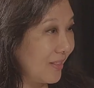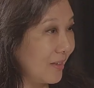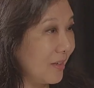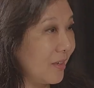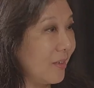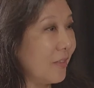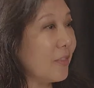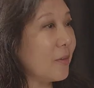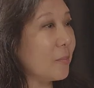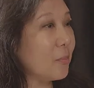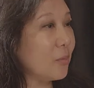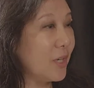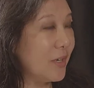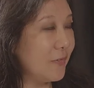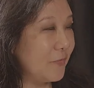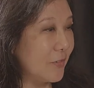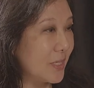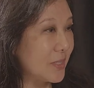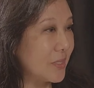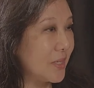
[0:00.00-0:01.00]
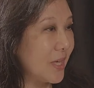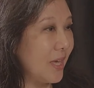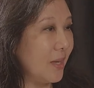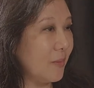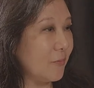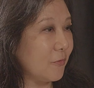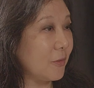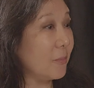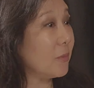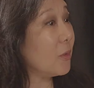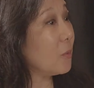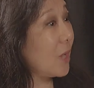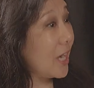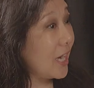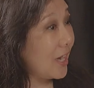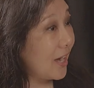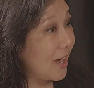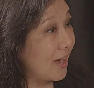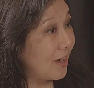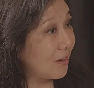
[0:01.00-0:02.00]
The briefings came from the
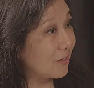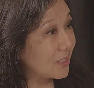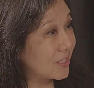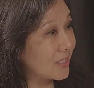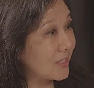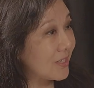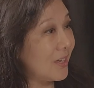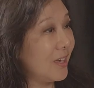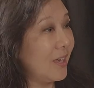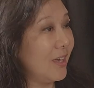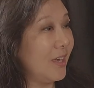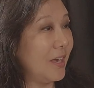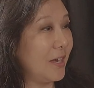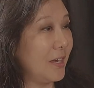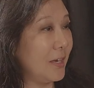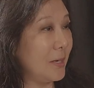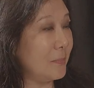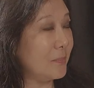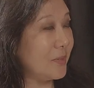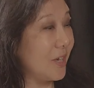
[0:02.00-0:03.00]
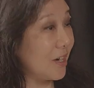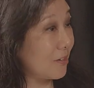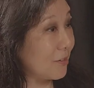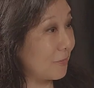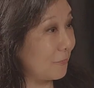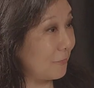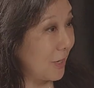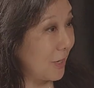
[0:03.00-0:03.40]
White House, Dr.